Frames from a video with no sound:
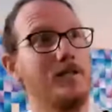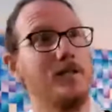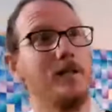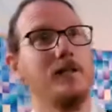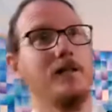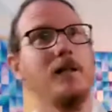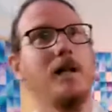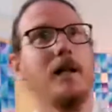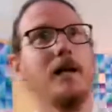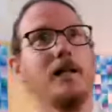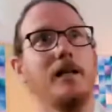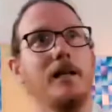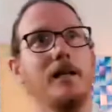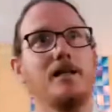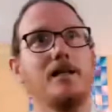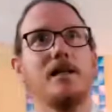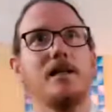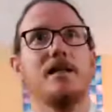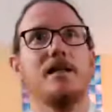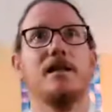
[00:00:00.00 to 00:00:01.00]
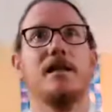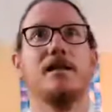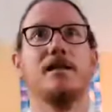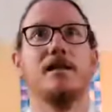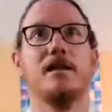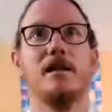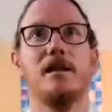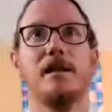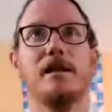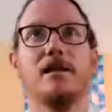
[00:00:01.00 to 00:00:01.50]

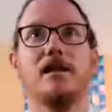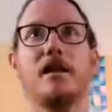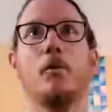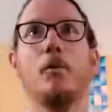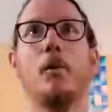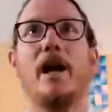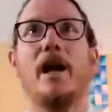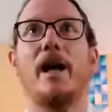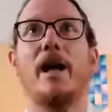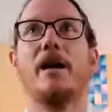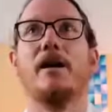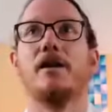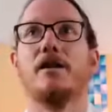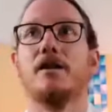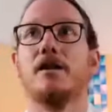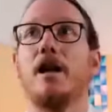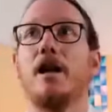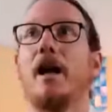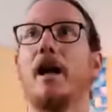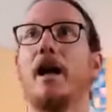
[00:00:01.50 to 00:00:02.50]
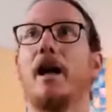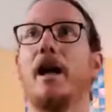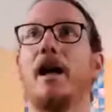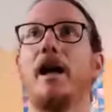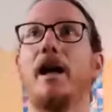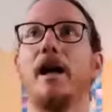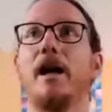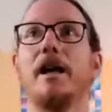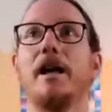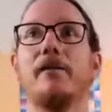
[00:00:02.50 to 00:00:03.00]
this awareness
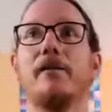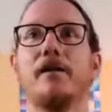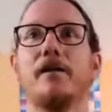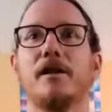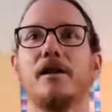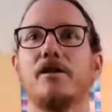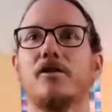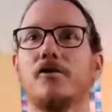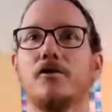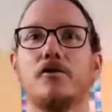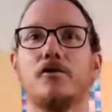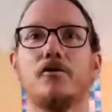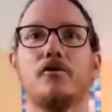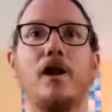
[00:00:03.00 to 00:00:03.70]
that even the